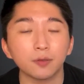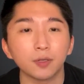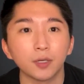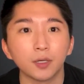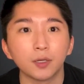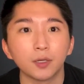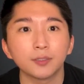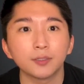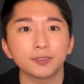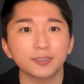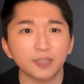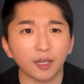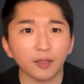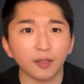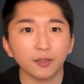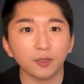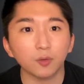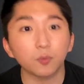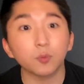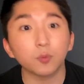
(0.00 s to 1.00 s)

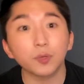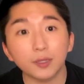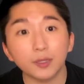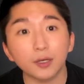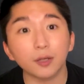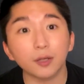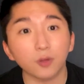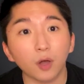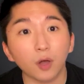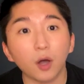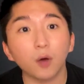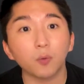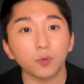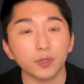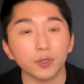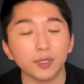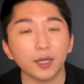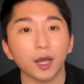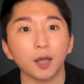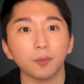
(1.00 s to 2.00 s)
selling along with
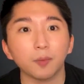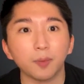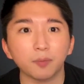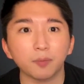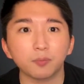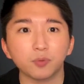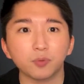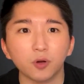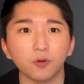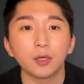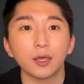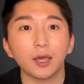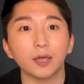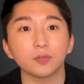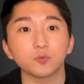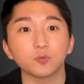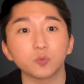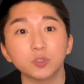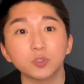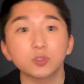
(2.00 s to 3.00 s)
the iPad Pro,
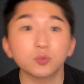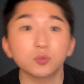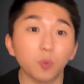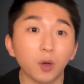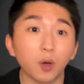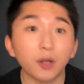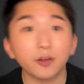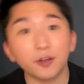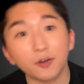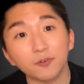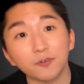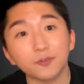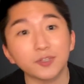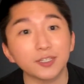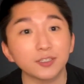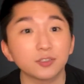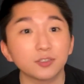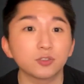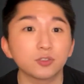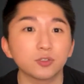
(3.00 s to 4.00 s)
and which one of
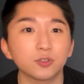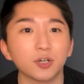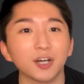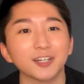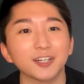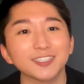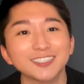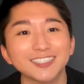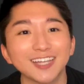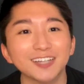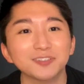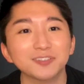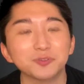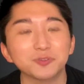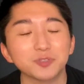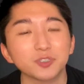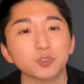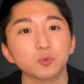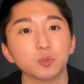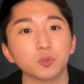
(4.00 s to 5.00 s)
these two
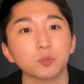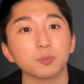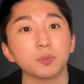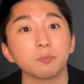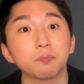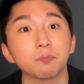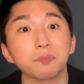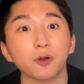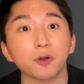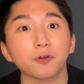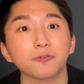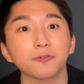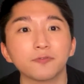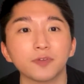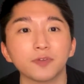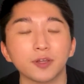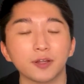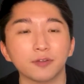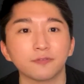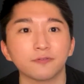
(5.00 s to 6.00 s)
accessories would be better
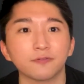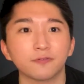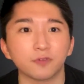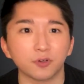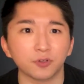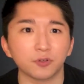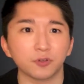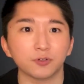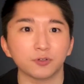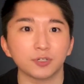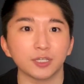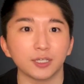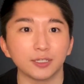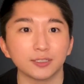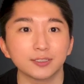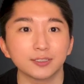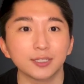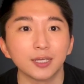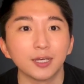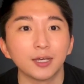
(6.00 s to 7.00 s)
fitted for your needs.
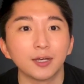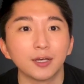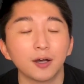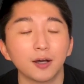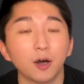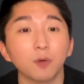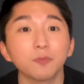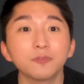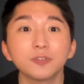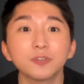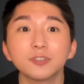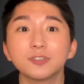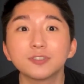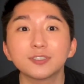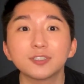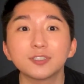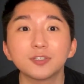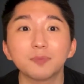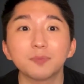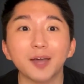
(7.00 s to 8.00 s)
Hopefully to
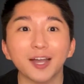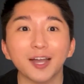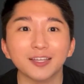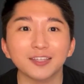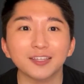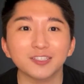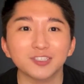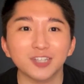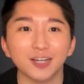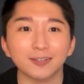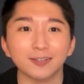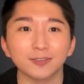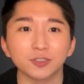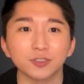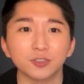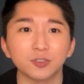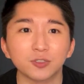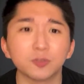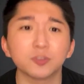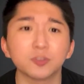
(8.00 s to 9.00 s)
see you back in the channel
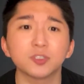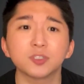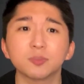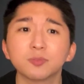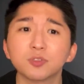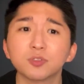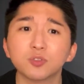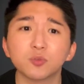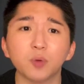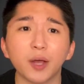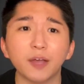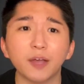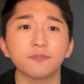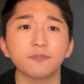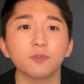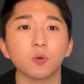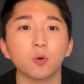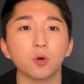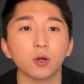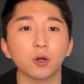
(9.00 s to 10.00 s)
soon. Subscribe
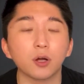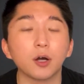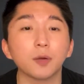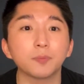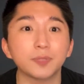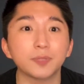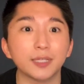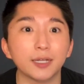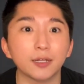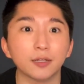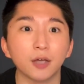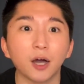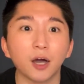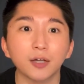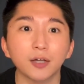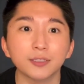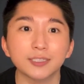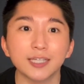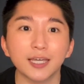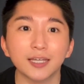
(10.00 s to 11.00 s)
for updated
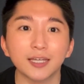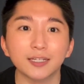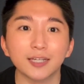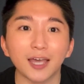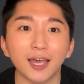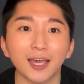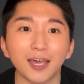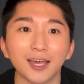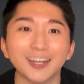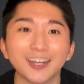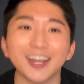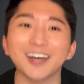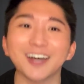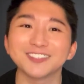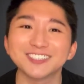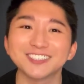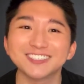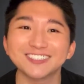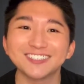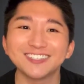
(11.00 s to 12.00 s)
content, and I'll
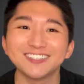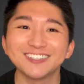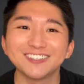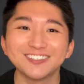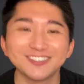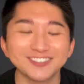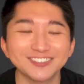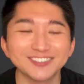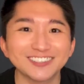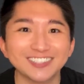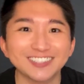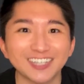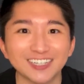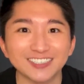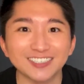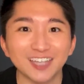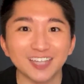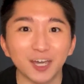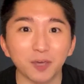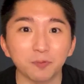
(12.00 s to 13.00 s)
see you next
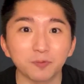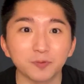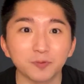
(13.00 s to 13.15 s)
time.